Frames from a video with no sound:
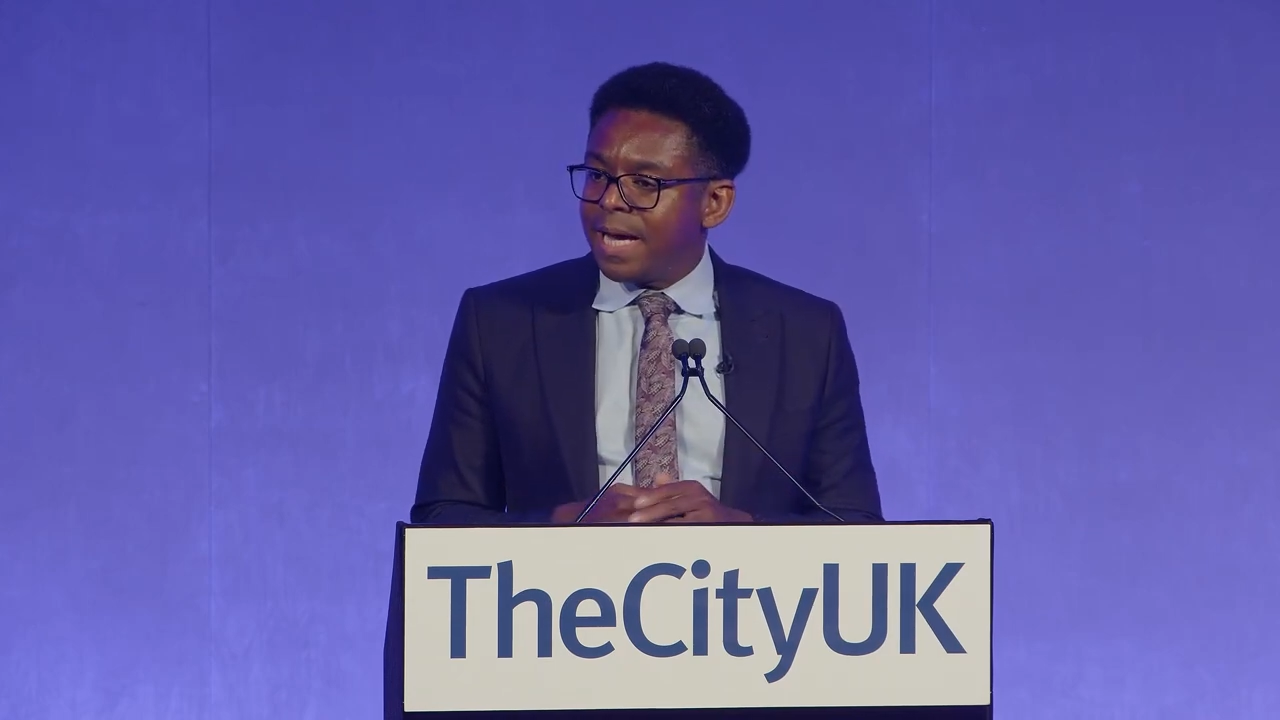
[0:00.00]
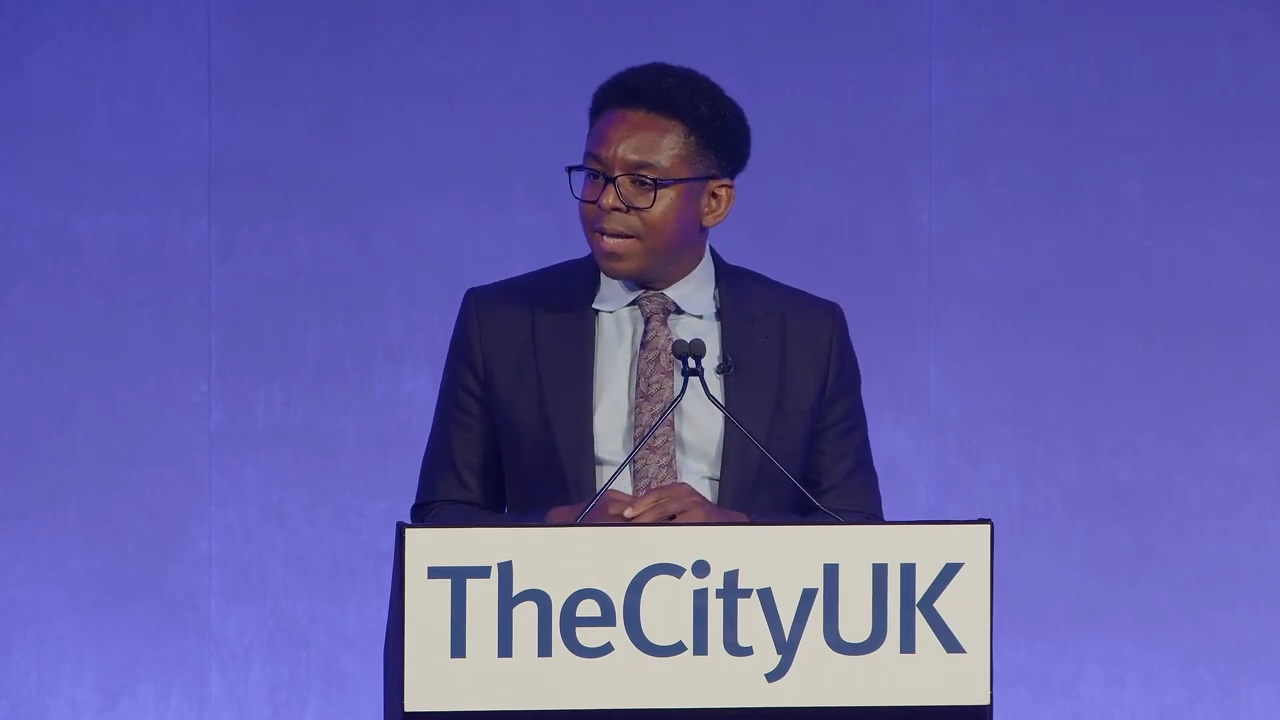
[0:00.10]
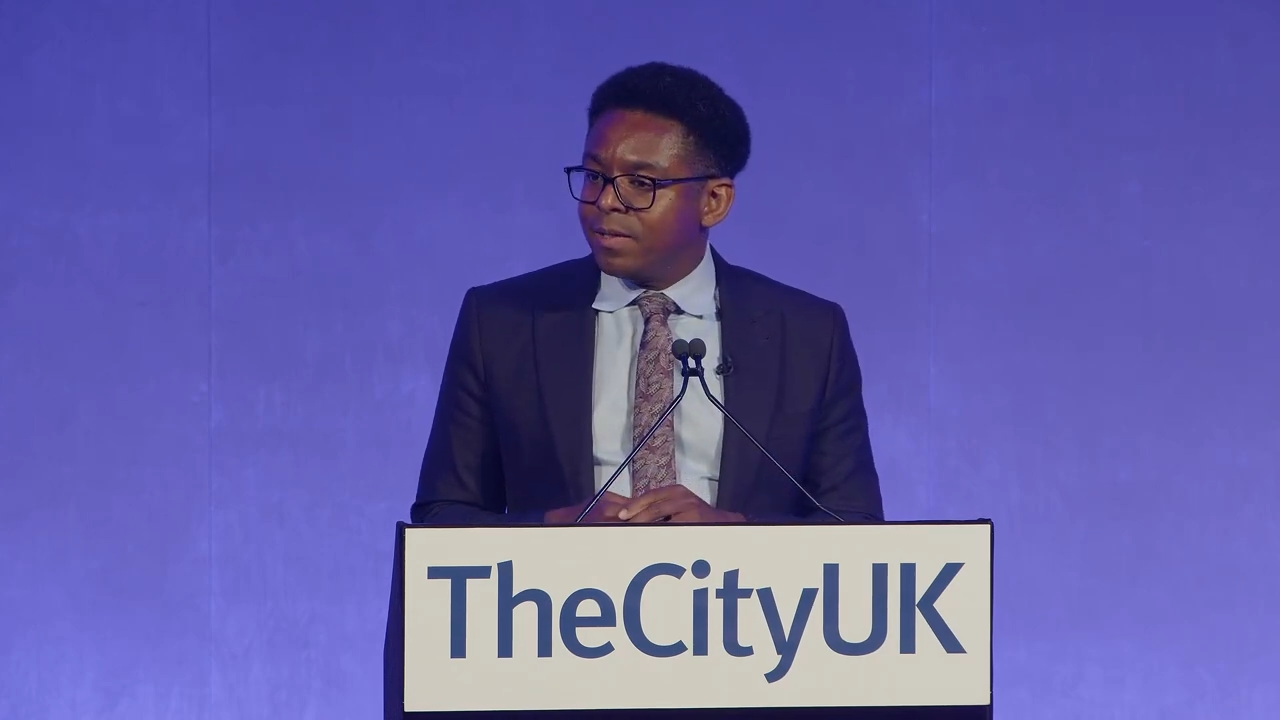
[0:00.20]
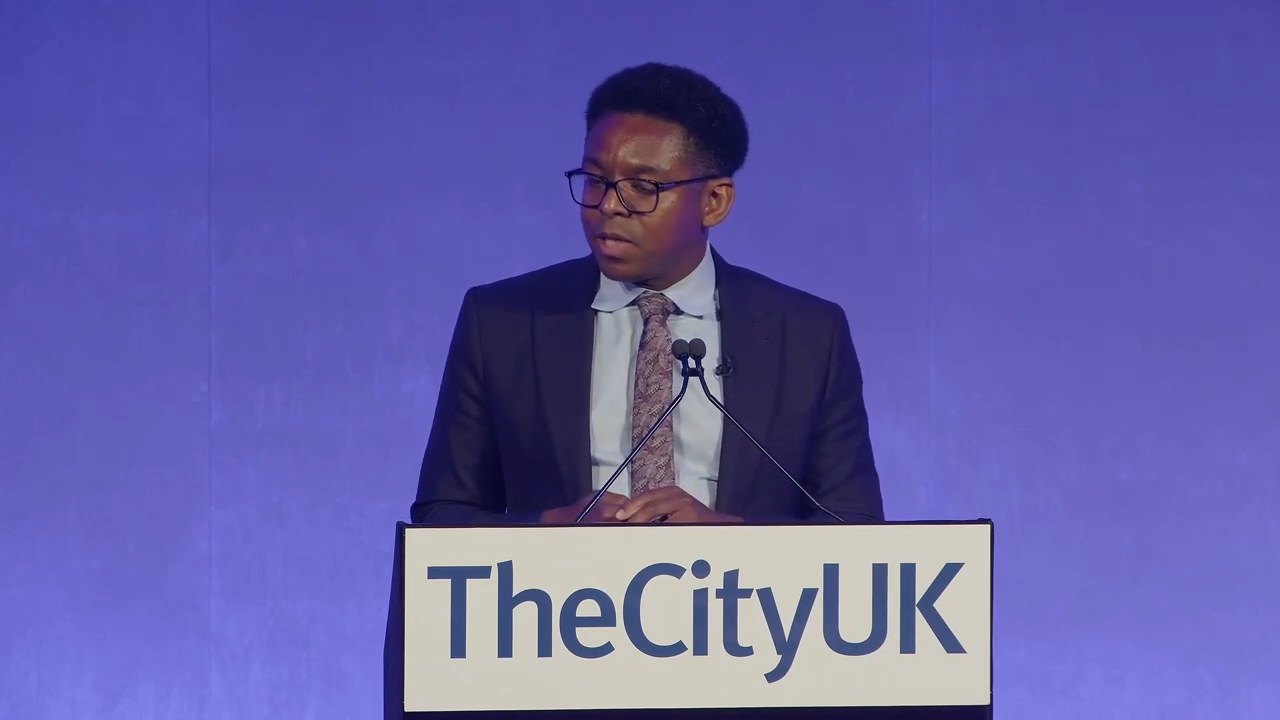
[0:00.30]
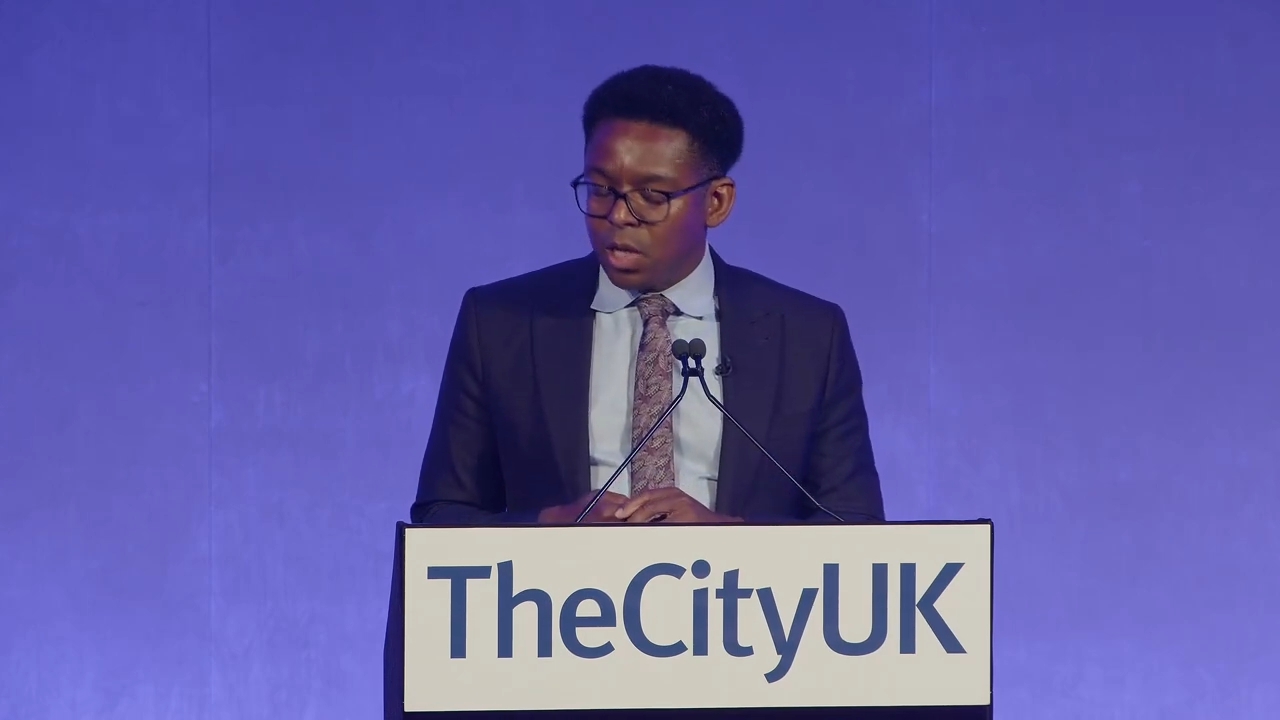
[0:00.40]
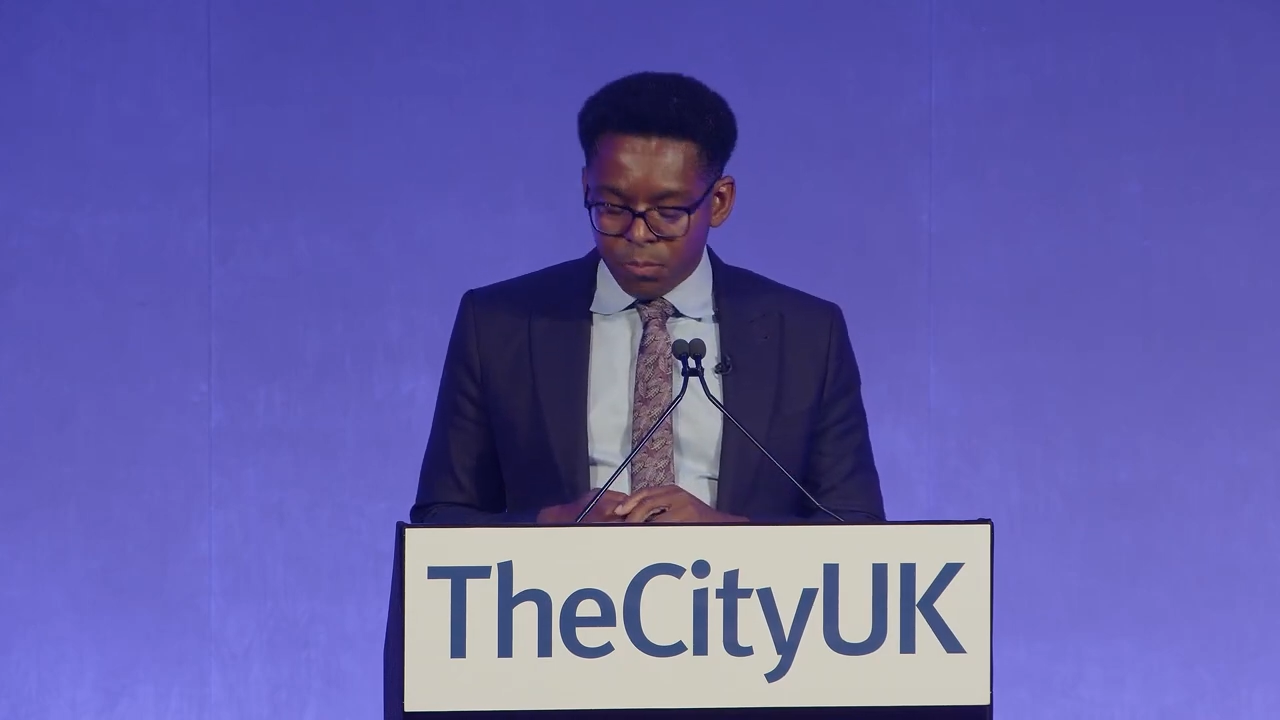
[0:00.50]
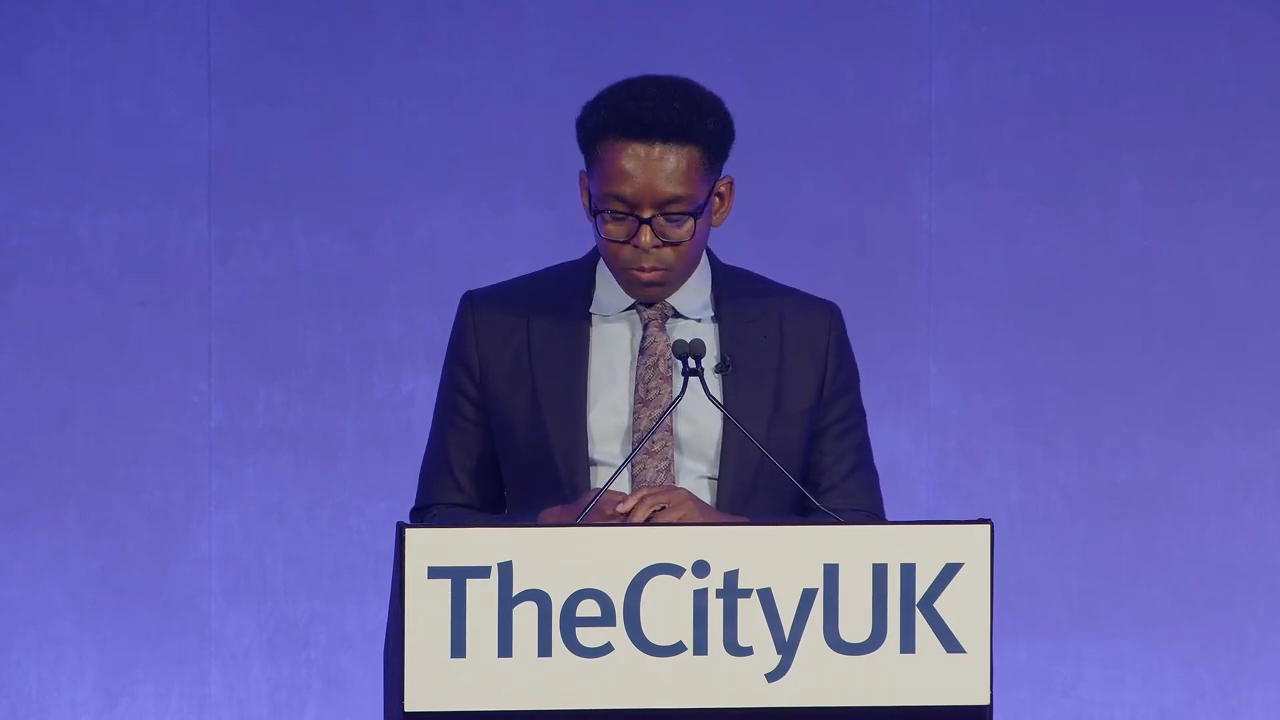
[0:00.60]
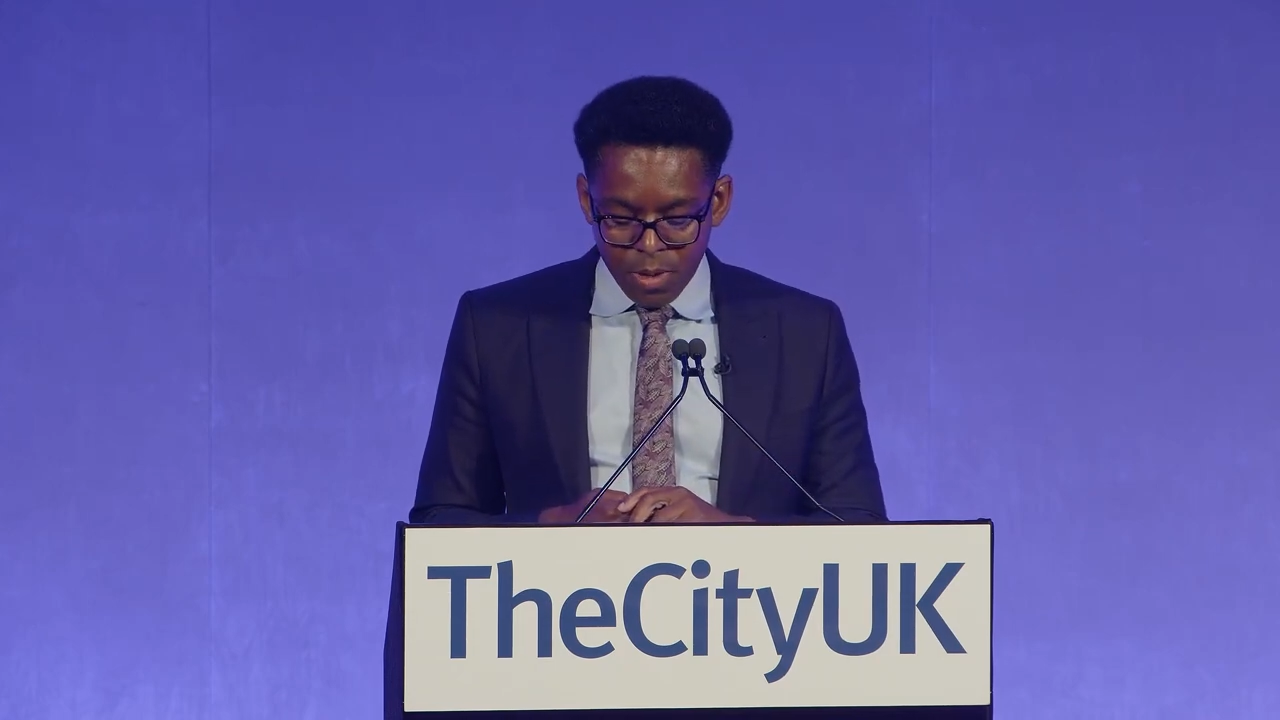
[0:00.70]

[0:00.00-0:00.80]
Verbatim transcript: and global